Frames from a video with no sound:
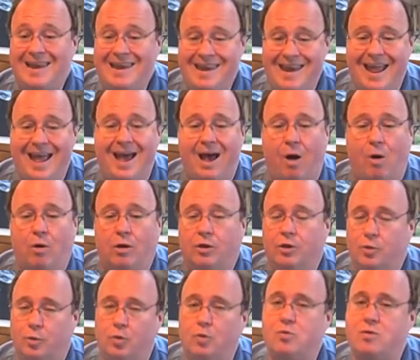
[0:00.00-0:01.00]
now
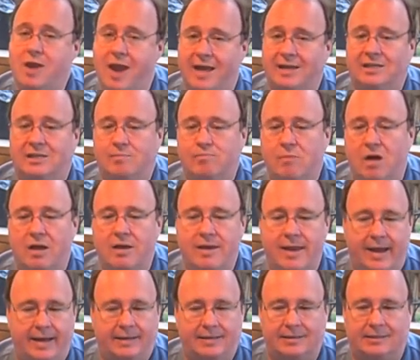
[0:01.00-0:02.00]
through next
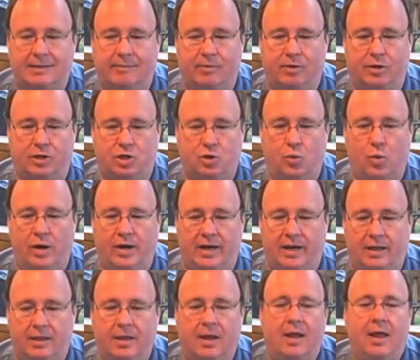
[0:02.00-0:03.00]
Monday, December the
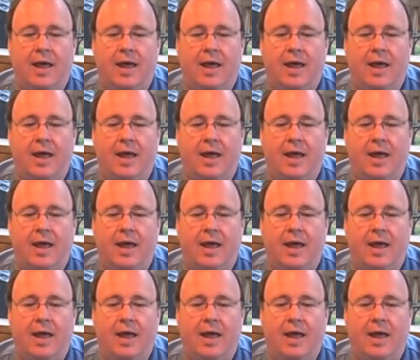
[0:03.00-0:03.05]
20th,